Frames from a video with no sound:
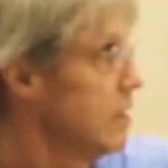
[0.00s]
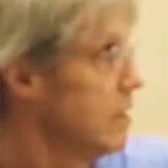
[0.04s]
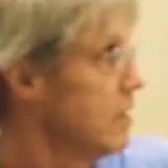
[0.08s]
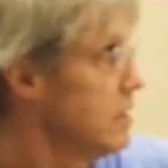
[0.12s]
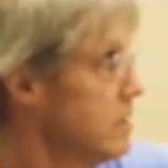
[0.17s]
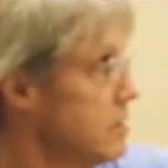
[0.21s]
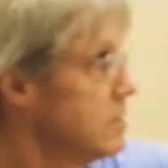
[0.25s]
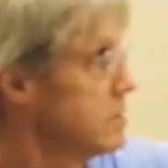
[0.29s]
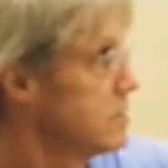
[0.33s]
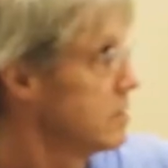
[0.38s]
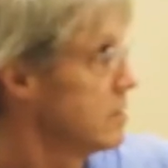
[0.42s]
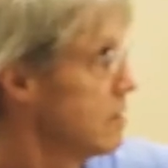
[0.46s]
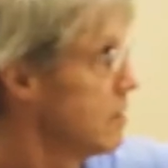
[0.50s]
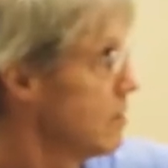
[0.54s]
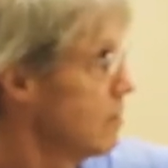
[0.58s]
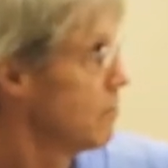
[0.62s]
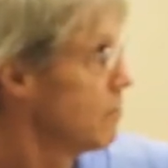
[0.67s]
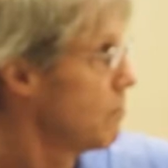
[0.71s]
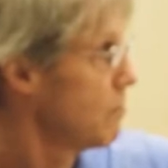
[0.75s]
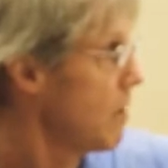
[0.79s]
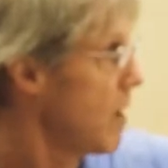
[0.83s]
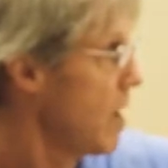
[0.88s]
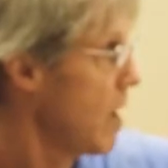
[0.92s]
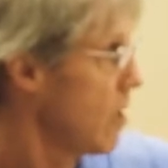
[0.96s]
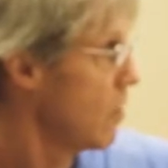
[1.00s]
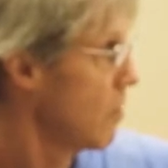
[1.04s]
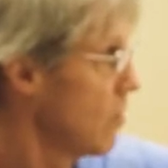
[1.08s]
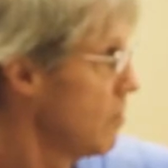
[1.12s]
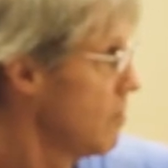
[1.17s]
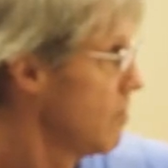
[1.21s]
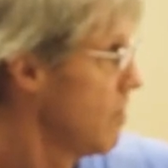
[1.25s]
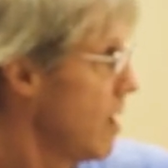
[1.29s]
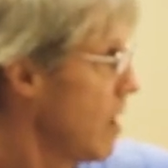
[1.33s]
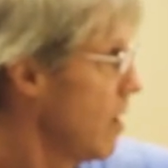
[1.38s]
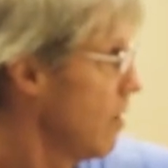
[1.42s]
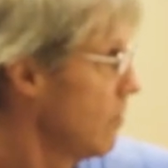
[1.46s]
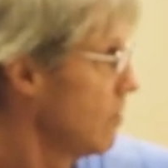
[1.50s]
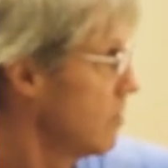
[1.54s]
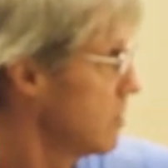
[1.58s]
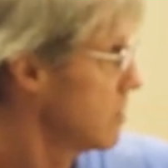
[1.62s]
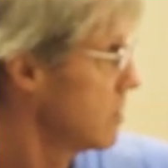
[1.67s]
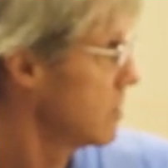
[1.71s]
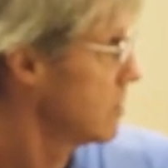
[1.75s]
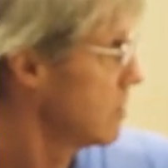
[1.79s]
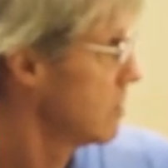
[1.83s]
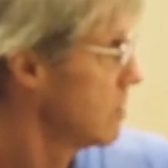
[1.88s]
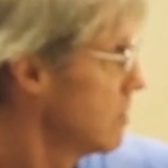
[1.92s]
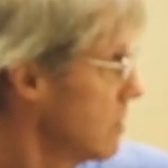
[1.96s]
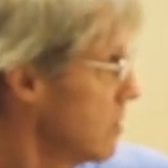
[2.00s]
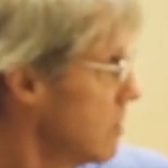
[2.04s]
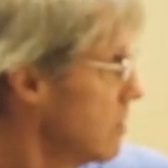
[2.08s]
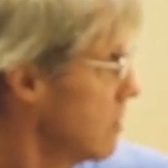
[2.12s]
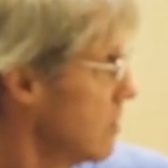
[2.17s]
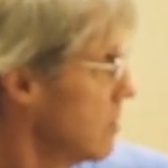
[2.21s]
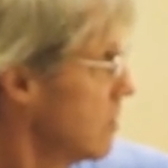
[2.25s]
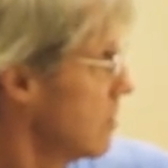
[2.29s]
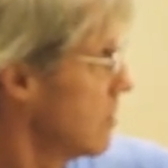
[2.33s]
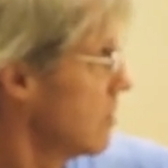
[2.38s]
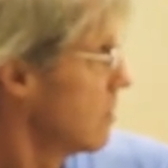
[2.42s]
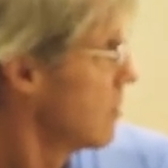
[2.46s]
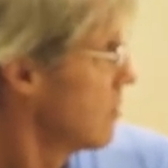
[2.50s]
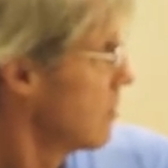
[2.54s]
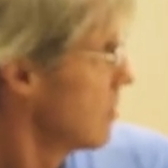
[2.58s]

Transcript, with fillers: new Breakthrough Factor audio program